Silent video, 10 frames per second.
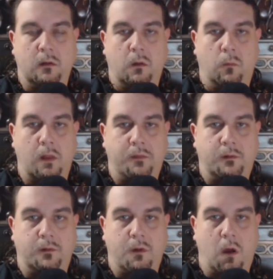
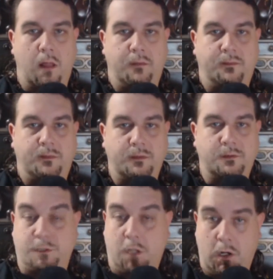Whether or not the
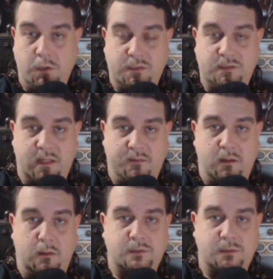charges that
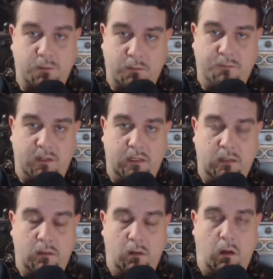they're
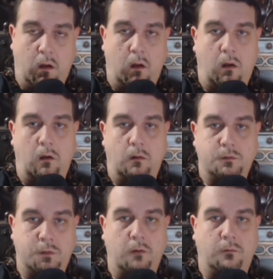serving are
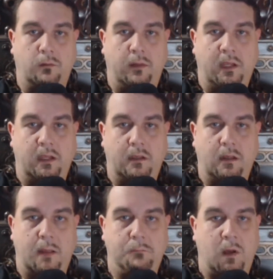drug related,
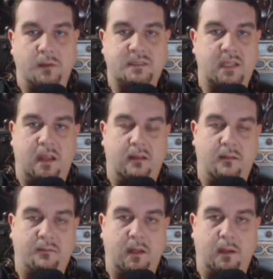I'm not saying
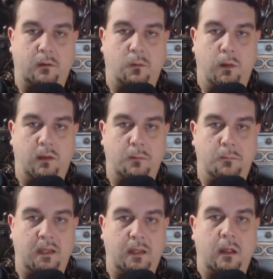that they are going to
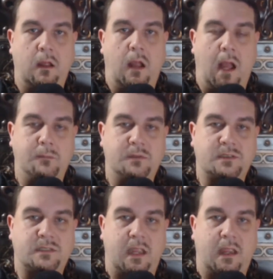be. I'm just
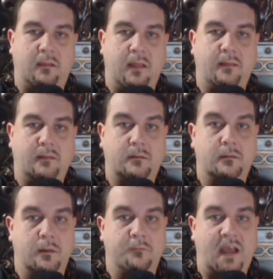saying that
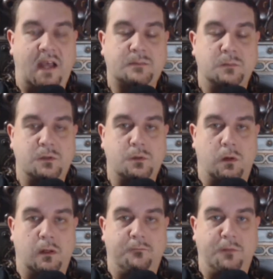the vast
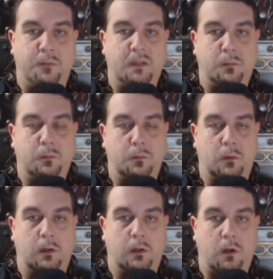majority of the people who
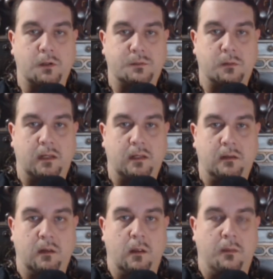are incarcerated,
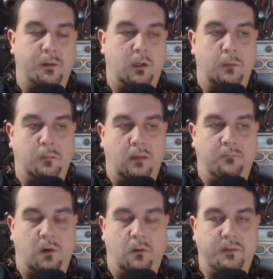they're going to be
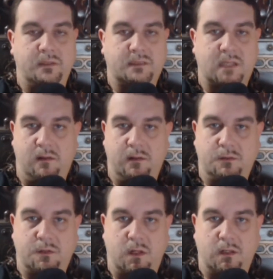involved in selling
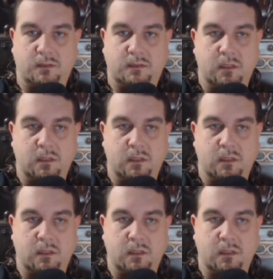drugs,